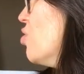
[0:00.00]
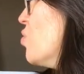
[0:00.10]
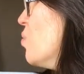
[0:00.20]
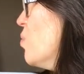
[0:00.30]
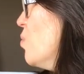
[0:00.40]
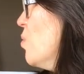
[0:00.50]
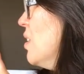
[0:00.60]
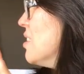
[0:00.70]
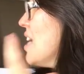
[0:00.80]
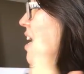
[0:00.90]
to
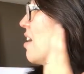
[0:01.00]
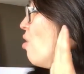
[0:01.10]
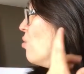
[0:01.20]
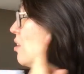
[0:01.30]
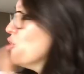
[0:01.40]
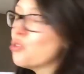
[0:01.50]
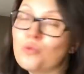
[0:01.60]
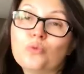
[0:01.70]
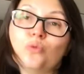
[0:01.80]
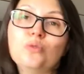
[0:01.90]
take only
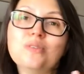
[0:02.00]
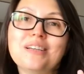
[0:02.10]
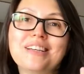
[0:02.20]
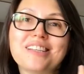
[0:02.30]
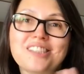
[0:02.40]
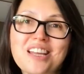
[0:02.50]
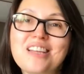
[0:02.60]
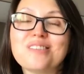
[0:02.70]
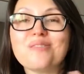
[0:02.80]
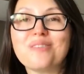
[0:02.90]
two
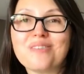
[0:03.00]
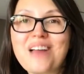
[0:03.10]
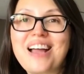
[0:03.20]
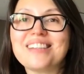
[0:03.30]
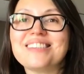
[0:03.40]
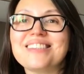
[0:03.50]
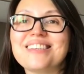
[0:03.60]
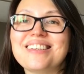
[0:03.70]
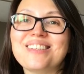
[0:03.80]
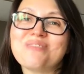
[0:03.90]
shades of threads,
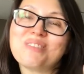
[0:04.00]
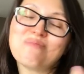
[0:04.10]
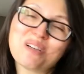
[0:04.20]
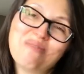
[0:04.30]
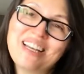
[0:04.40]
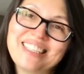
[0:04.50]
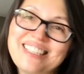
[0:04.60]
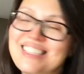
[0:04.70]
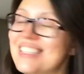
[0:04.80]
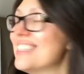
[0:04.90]
it will be quite easy.